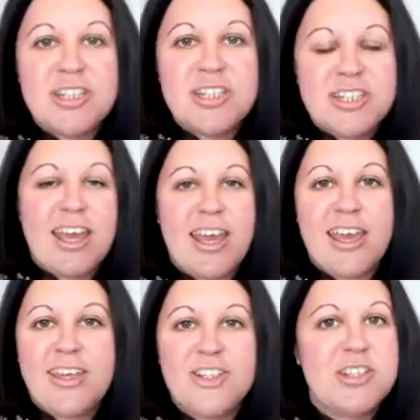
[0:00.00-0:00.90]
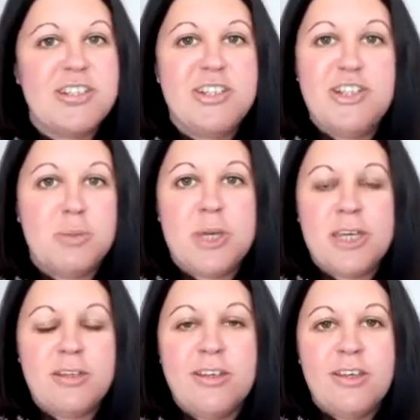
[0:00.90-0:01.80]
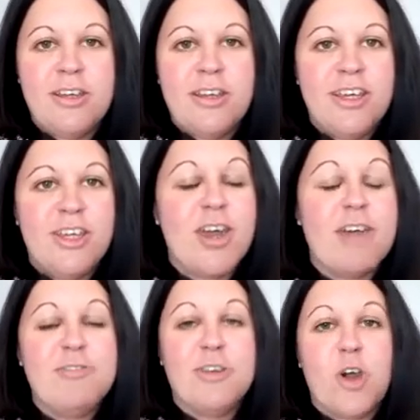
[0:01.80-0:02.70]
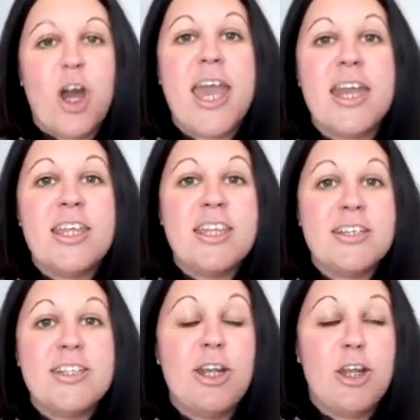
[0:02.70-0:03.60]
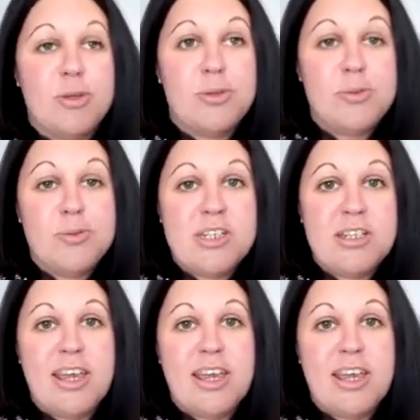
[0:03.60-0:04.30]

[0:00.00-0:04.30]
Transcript: say, just do it. You haven't got anything to lose,